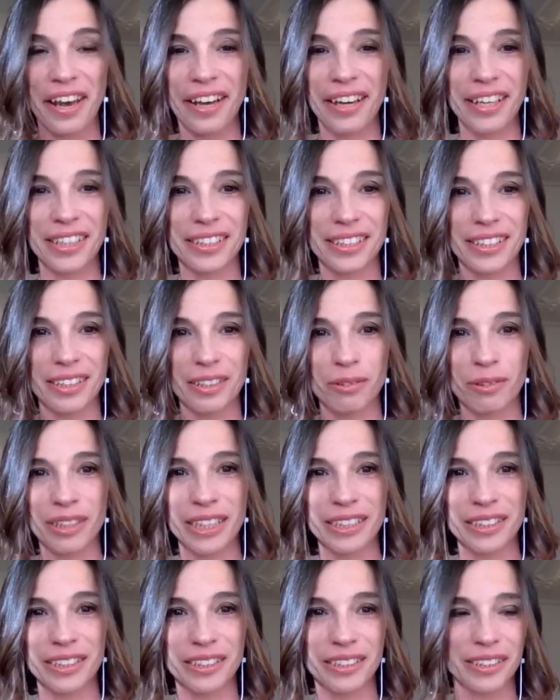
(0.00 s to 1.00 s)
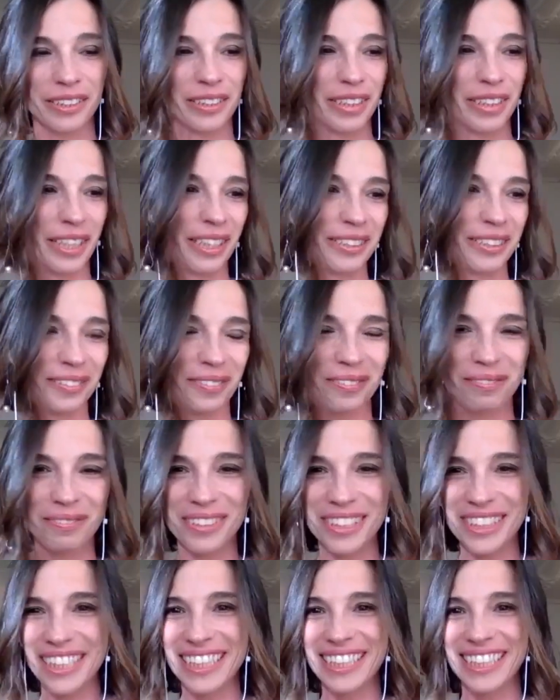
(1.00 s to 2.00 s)
And when I
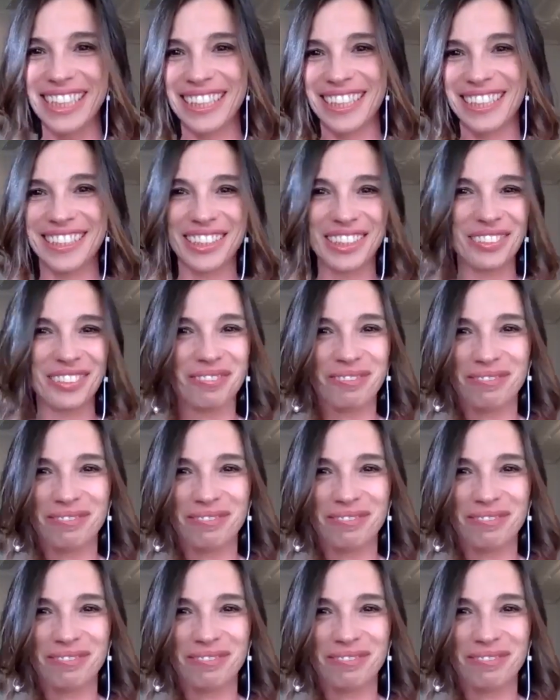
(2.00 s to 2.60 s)
read that, this